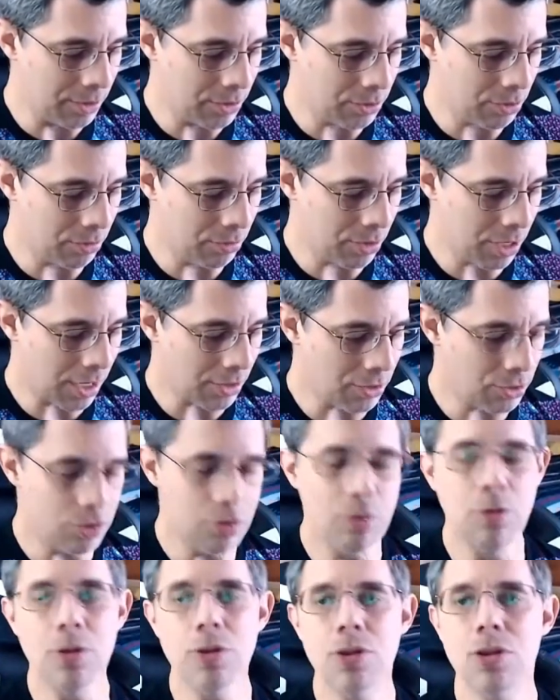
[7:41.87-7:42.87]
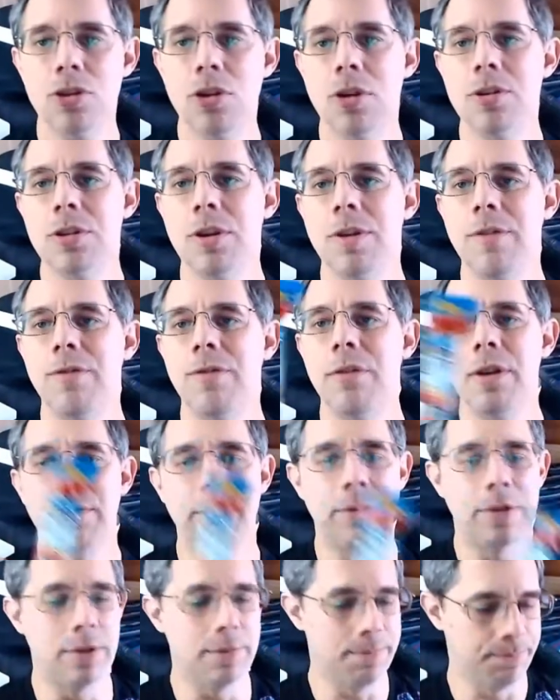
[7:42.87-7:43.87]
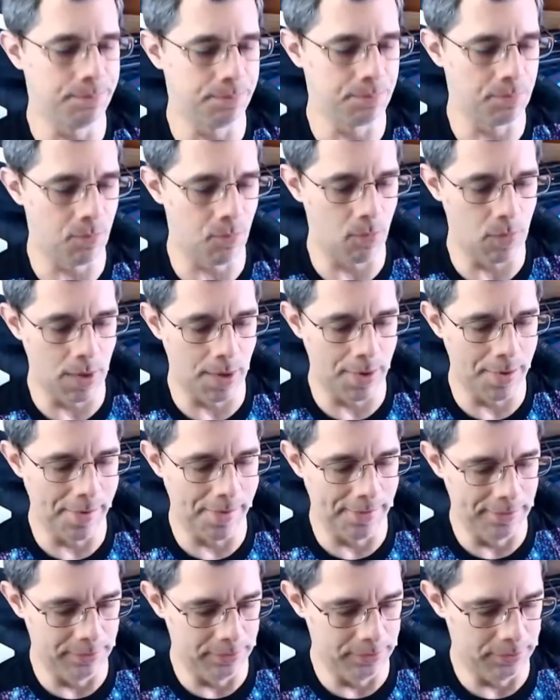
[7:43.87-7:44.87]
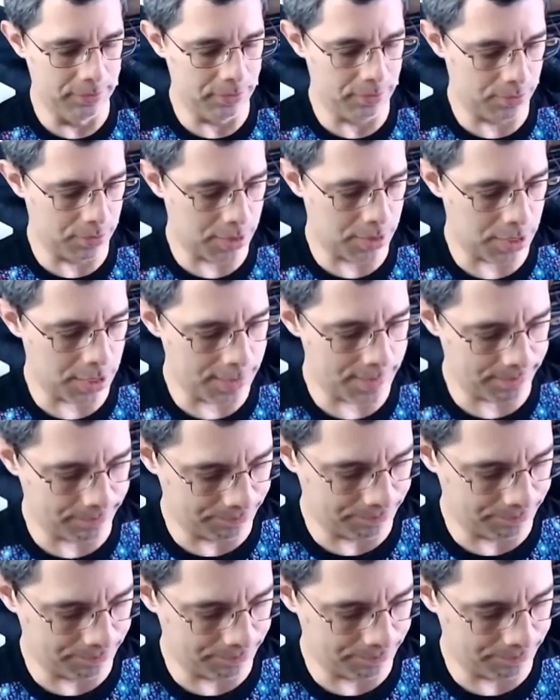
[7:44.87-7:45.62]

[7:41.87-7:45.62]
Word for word: tonkatsu sauce flavor. Okay.